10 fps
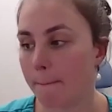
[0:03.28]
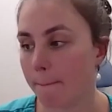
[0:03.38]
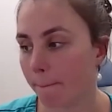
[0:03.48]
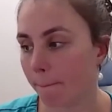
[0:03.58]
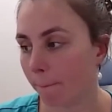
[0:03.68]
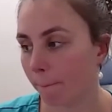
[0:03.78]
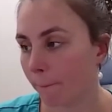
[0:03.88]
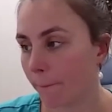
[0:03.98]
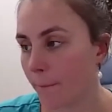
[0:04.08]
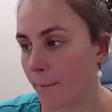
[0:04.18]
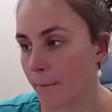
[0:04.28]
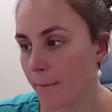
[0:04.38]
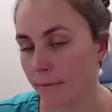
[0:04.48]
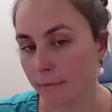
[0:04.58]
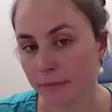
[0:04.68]

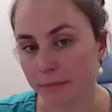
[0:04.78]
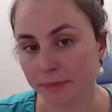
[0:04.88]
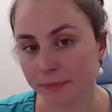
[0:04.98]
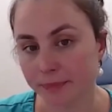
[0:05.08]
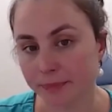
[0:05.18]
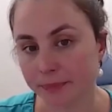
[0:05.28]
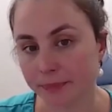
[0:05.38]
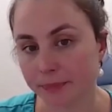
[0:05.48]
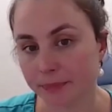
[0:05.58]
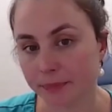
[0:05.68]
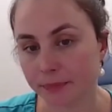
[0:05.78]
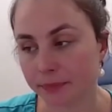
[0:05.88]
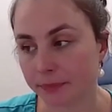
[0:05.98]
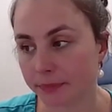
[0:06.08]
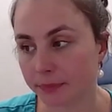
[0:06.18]

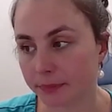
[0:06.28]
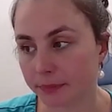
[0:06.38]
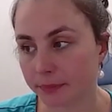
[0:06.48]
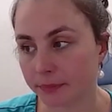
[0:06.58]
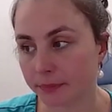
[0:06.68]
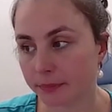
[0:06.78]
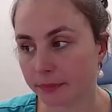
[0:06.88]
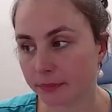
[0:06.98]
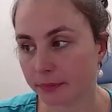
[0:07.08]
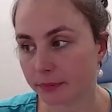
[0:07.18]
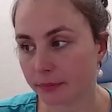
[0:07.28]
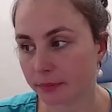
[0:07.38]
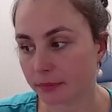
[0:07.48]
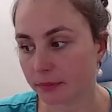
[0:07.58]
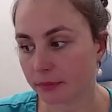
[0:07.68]

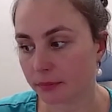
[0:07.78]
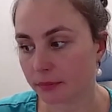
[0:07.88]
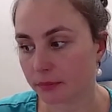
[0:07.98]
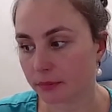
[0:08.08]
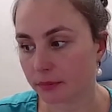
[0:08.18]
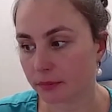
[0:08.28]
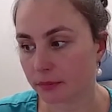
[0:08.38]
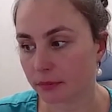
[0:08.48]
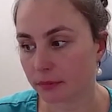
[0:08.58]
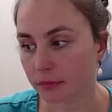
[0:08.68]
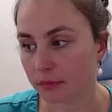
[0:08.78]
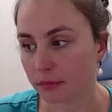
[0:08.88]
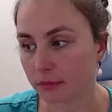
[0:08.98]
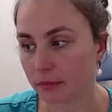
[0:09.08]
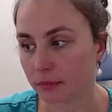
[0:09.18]

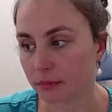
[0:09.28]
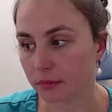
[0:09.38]
[no speech]